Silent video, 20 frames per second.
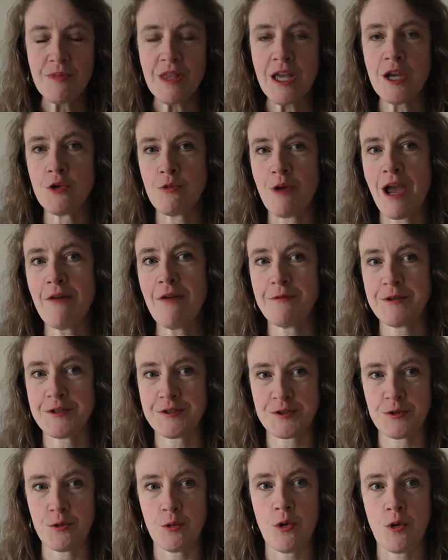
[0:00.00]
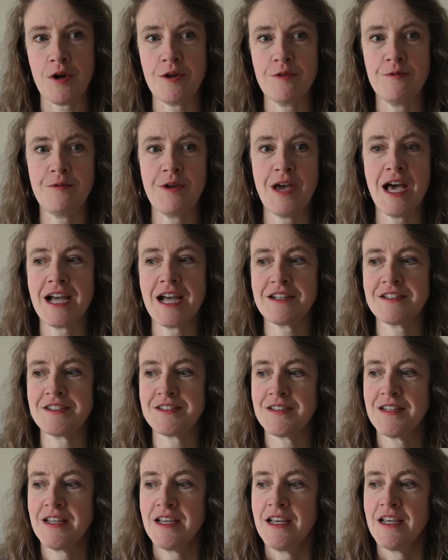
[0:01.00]
a graphic score, in
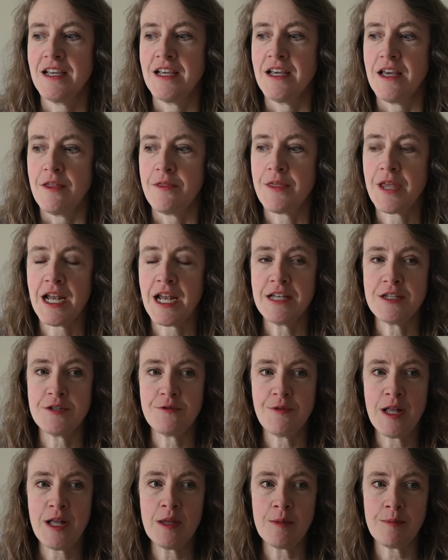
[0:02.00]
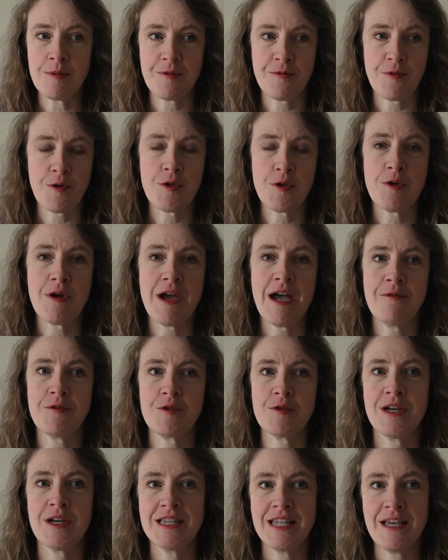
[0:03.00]
fact, that I developed further
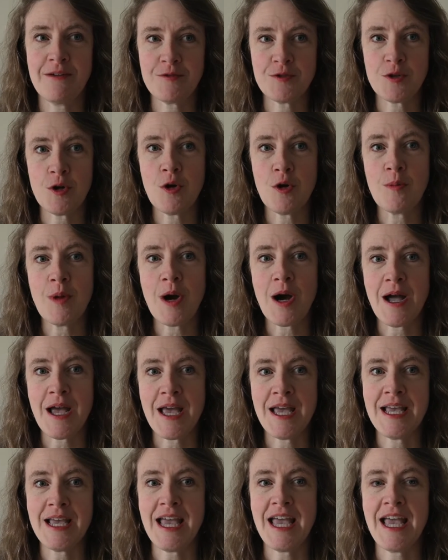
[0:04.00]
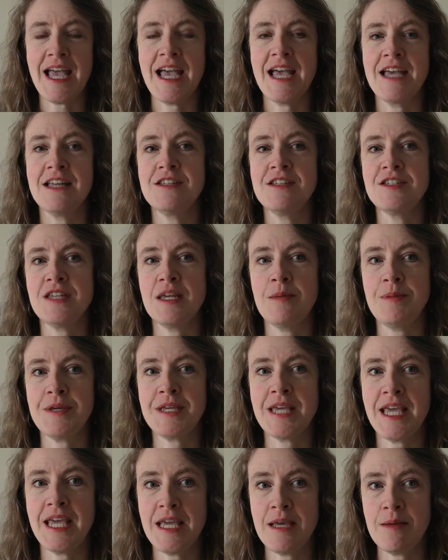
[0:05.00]
after I left Oh My, and it
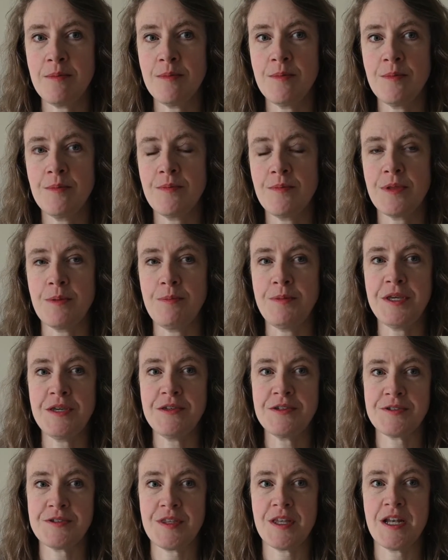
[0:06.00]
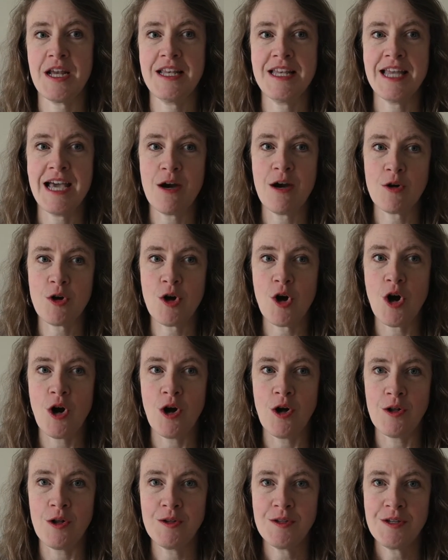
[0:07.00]
became the piece that I now
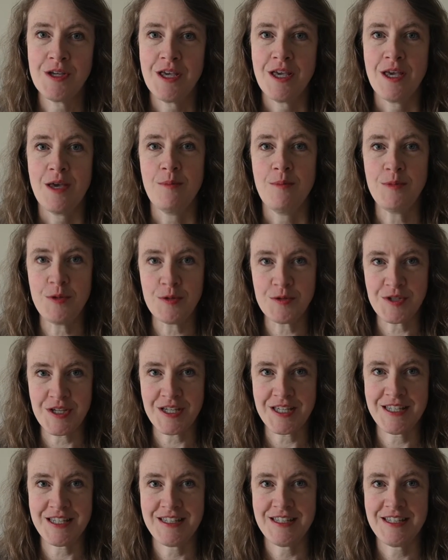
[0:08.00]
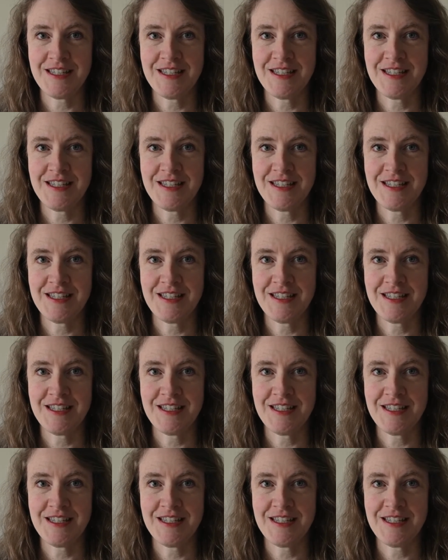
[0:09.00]
call Music